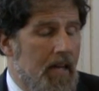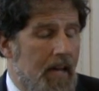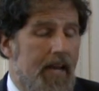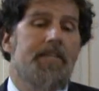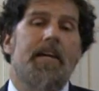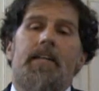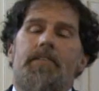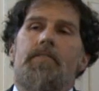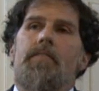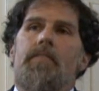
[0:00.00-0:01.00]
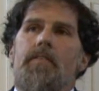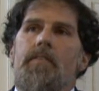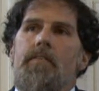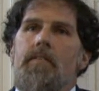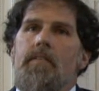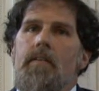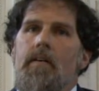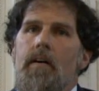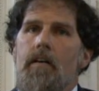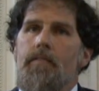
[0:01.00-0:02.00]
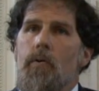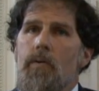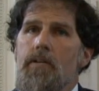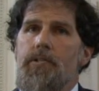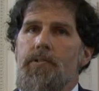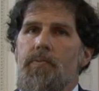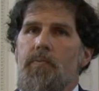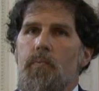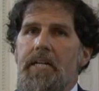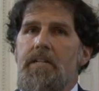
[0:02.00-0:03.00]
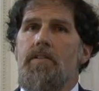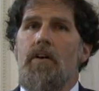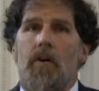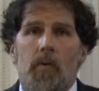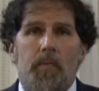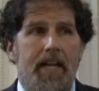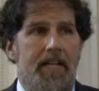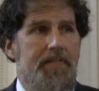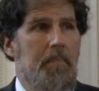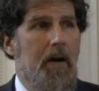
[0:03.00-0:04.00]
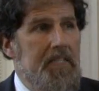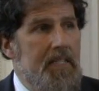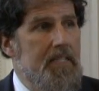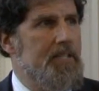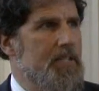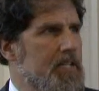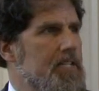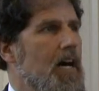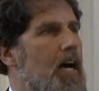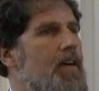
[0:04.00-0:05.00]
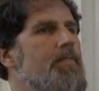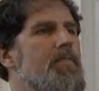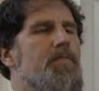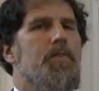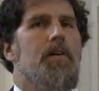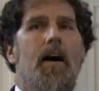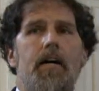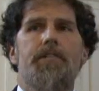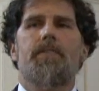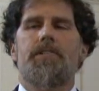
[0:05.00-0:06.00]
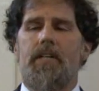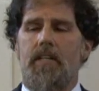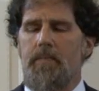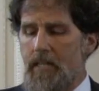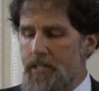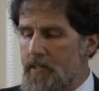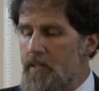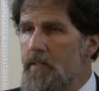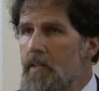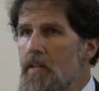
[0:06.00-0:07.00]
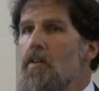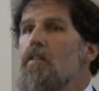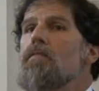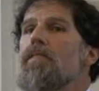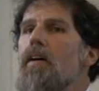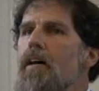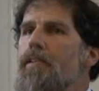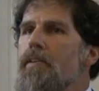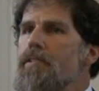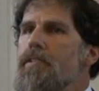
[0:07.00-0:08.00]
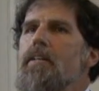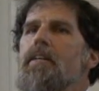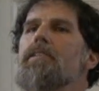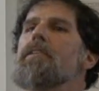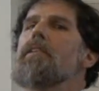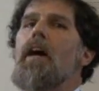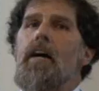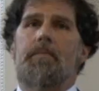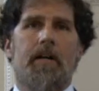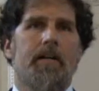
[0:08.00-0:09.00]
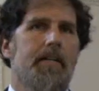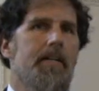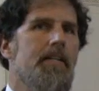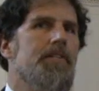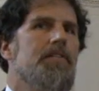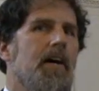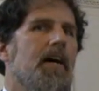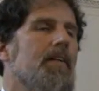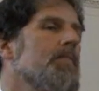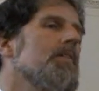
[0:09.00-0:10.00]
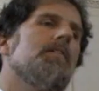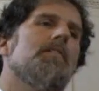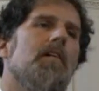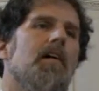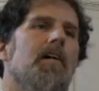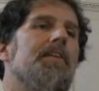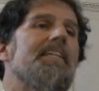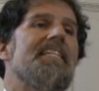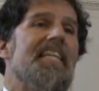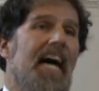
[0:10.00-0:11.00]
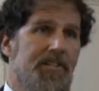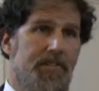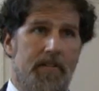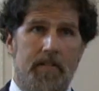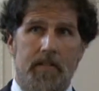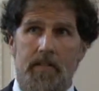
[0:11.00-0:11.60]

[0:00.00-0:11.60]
And yet, of course, we know that as much as this is a time for us for celebration, for others, it's the Nakba. It is a time, the disaster.